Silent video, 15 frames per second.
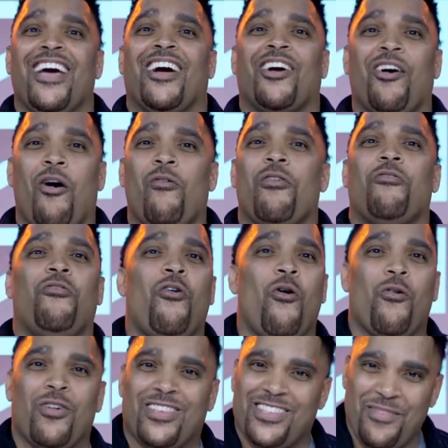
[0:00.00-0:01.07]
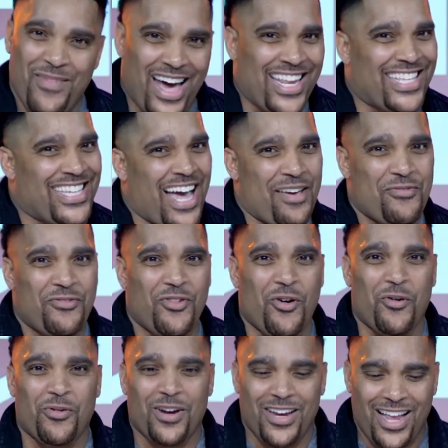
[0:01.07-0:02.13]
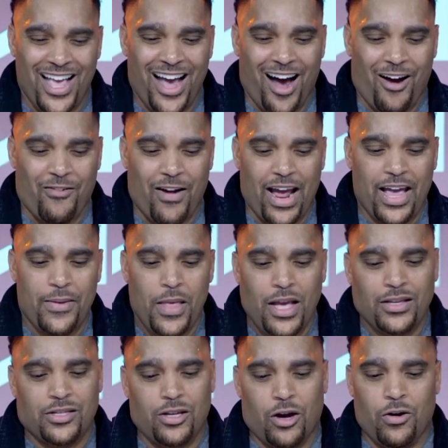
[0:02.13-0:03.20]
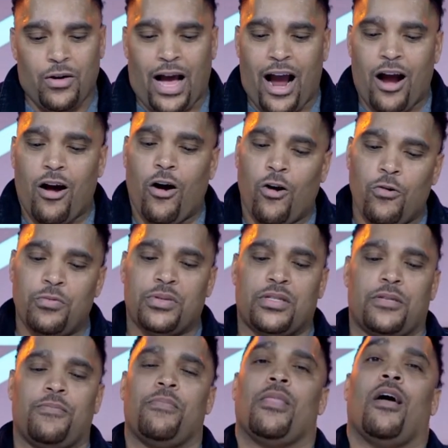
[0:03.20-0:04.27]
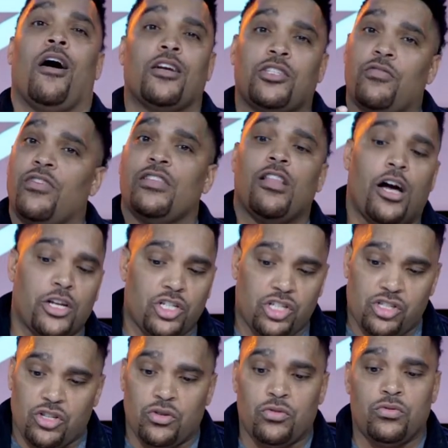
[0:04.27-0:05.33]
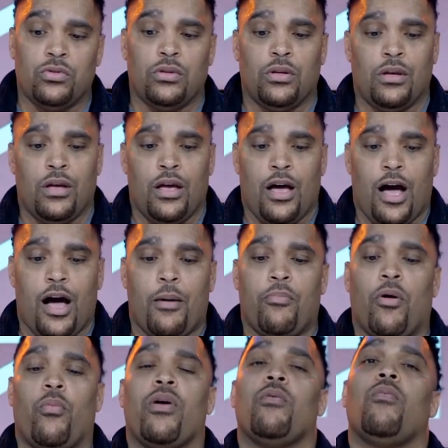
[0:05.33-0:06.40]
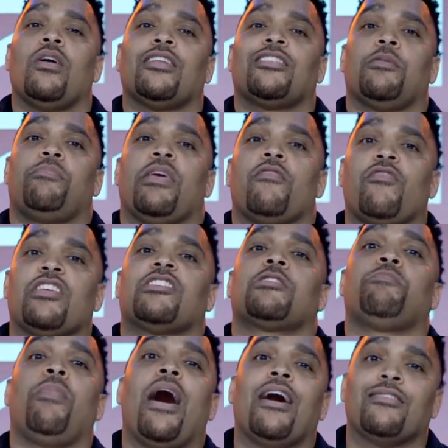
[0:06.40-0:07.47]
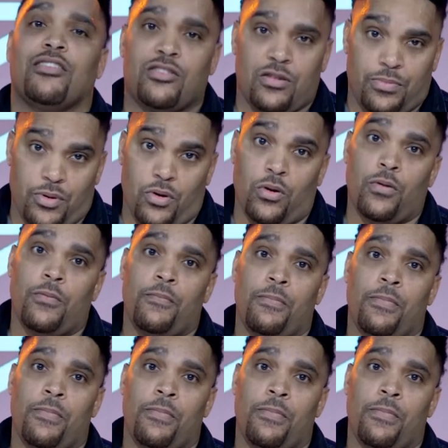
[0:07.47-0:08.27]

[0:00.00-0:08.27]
going forward. Somebody type forward. All right? So, our hopes are to relaunch soon, um, but we wanted to be responsible